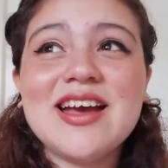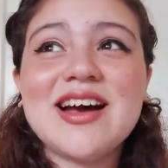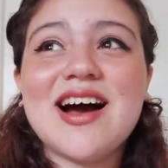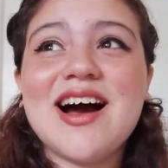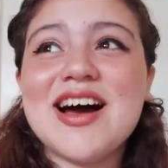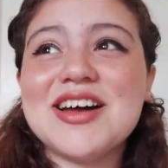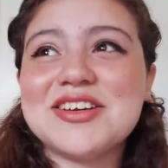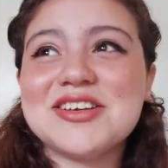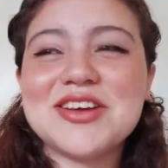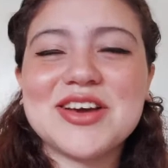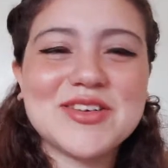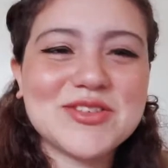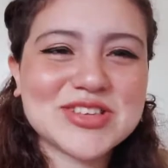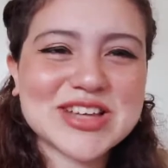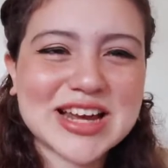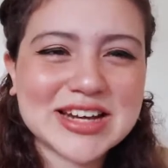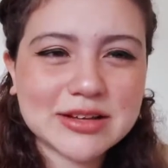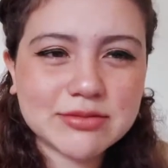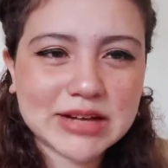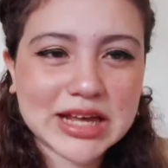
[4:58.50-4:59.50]
I don't know, it was
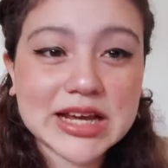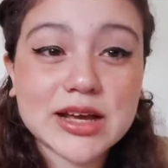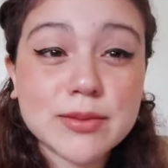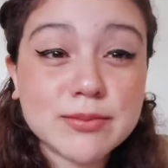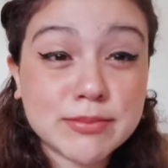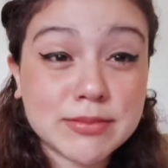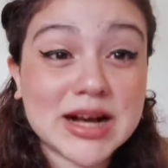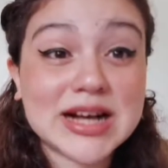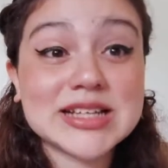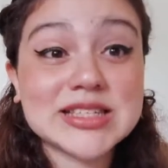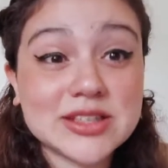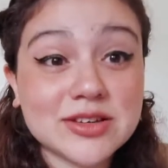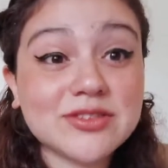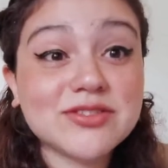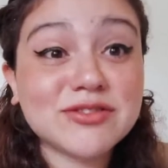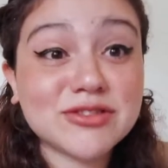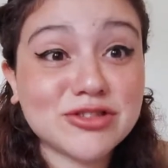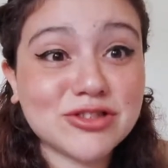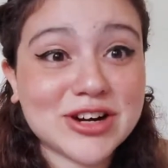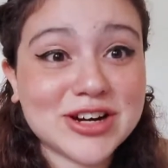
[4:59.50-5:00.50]
kind of like a
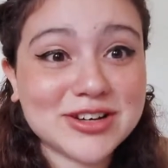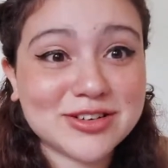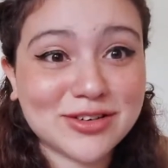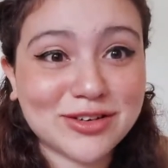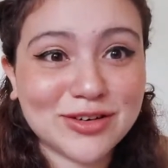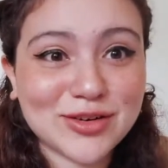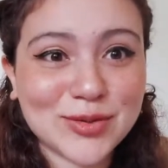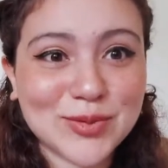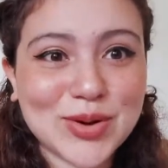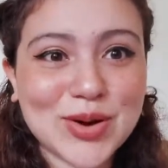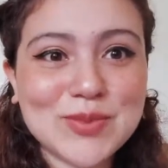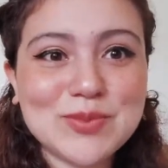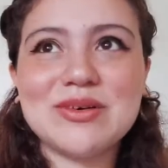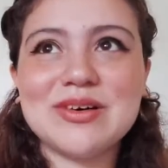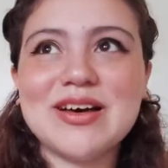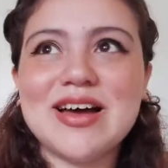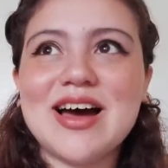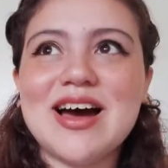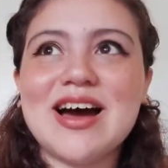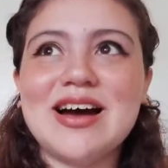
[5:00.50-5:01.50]
massive grade glow up,
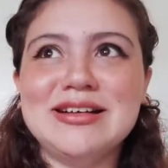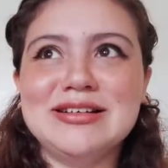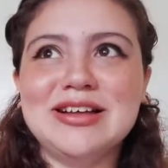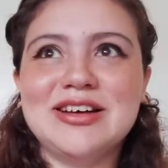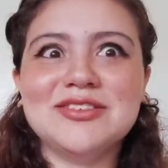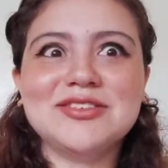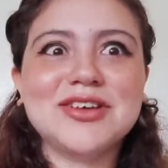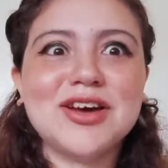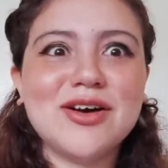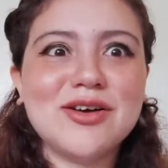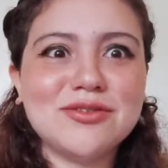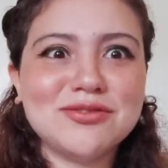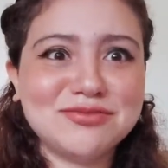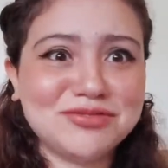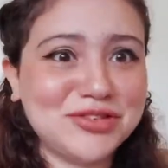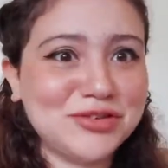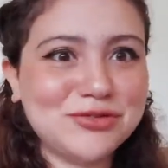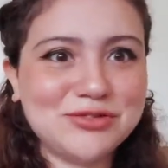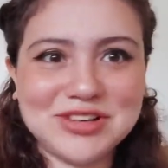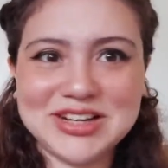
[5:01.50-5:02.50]
but I learned
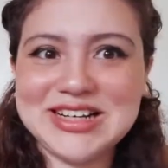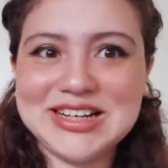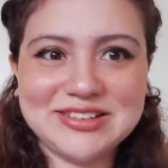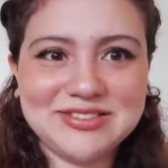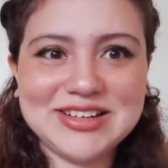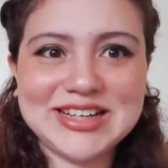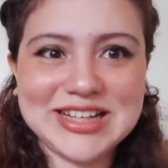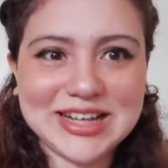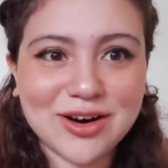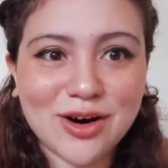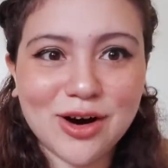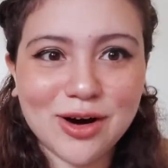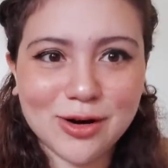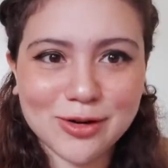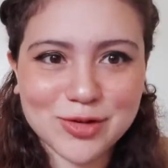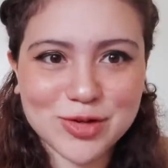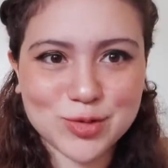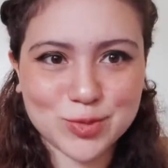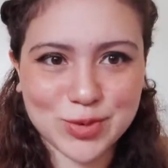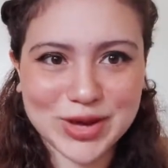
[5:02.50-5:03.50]
the really
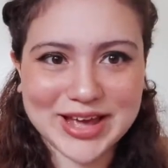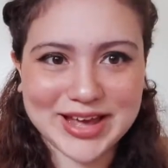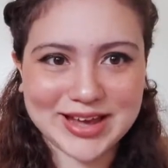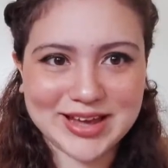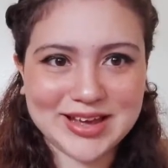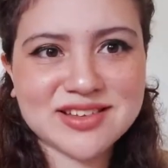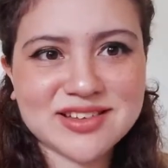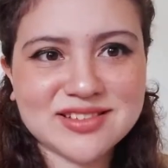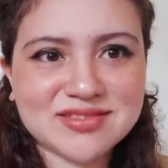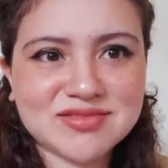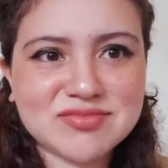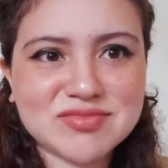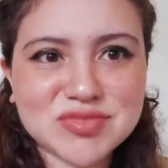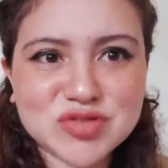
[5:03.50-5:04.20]
harsh way. And